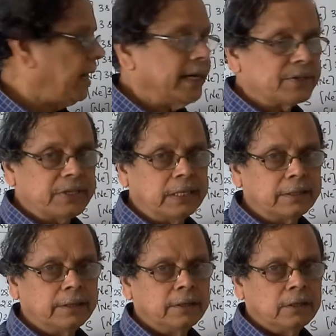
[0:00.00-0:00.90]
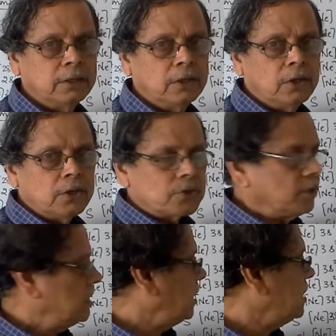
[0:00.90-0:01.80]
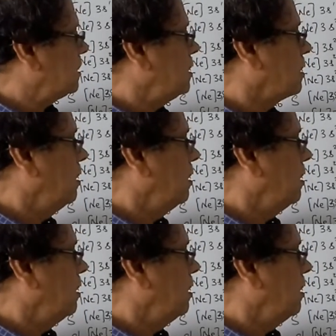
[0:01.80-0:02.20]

and zinc. So this is the